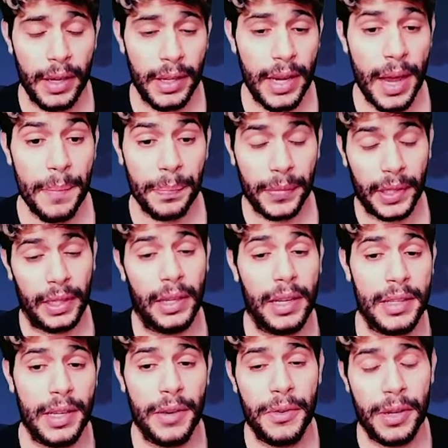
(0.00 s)
yeah,
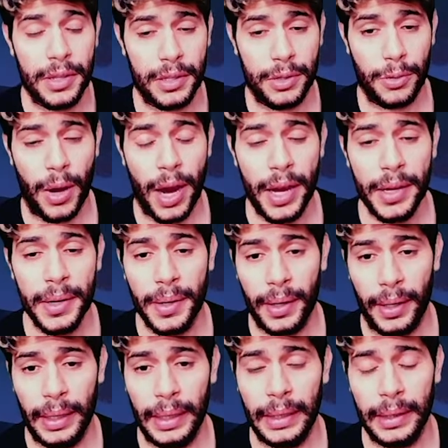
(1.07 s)
let's give it a try
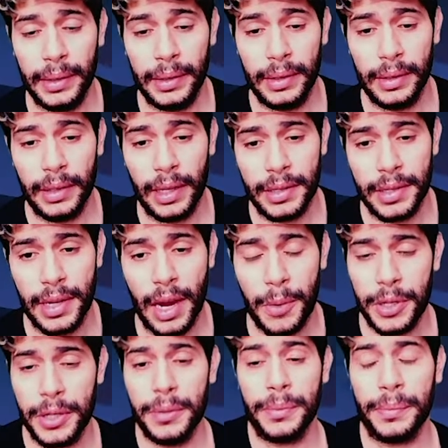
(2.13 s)
and let's see how we do.